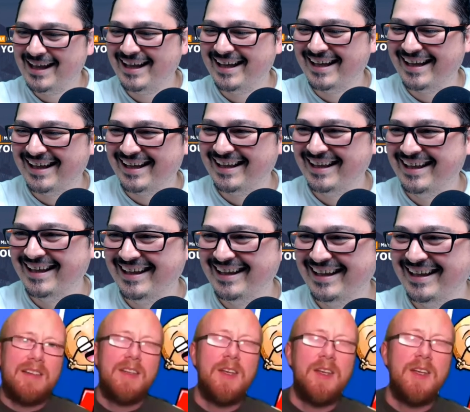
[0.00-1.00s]
oh my god,
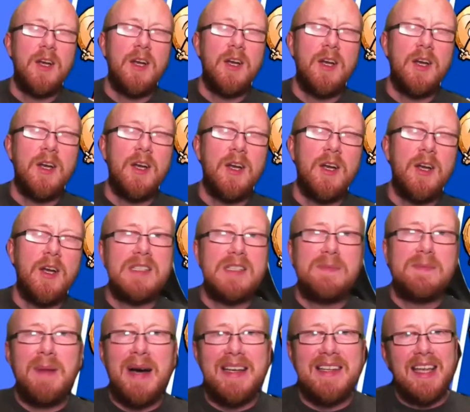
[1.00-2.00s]
not as
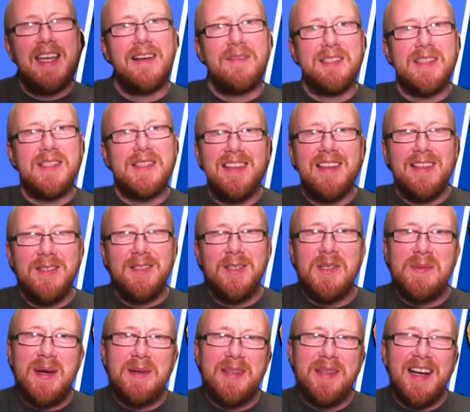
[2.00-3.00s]
bad as I've seen the news
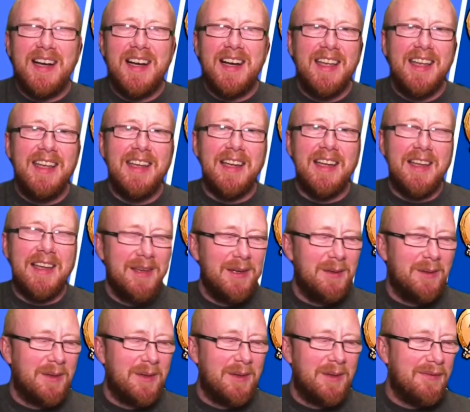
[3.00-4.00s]
about the IKEA queue.
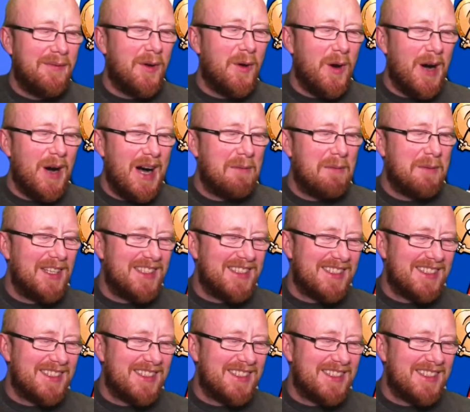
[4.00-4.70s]
The four oh, the hours.